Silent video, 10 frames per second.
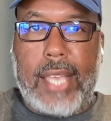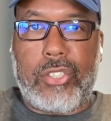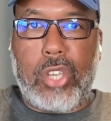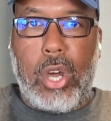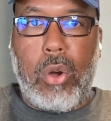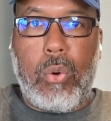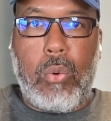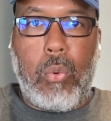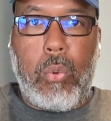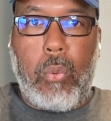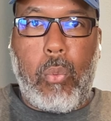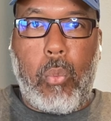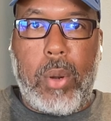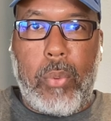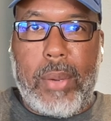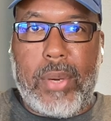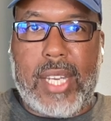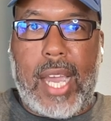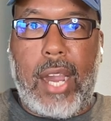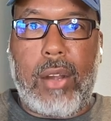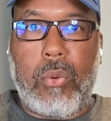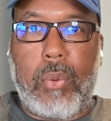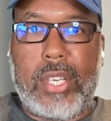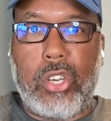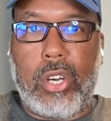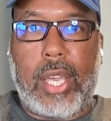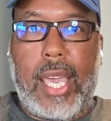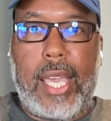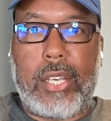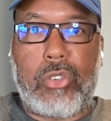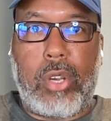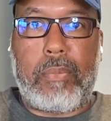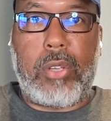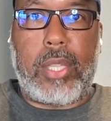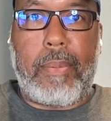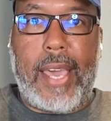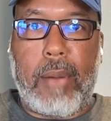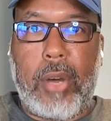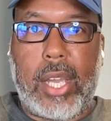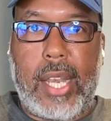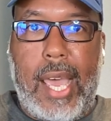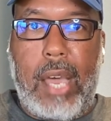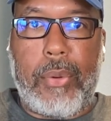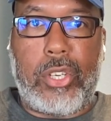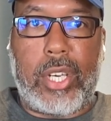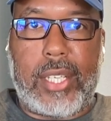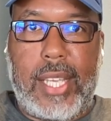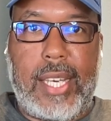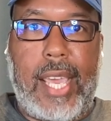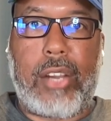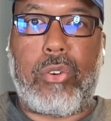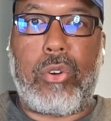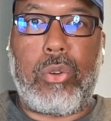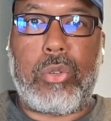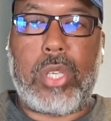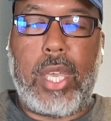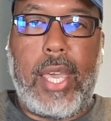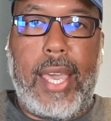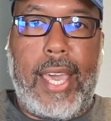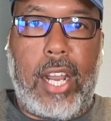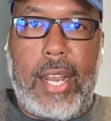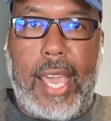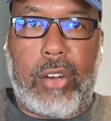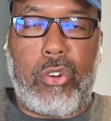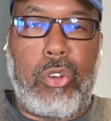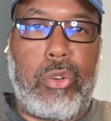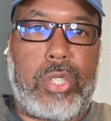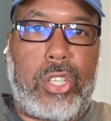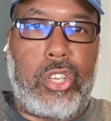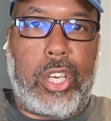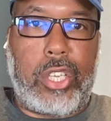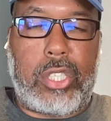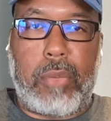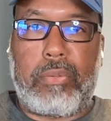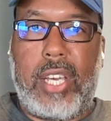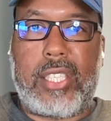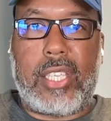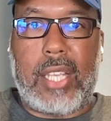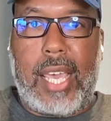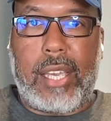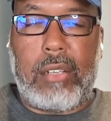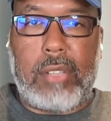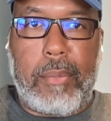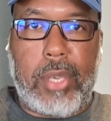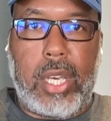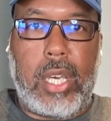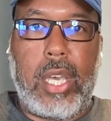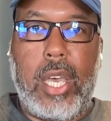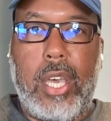And so when we retired, we took a trip to the Panama Canal. We took a 10-day cruise, and on that cruise, it took us to places like Colombia,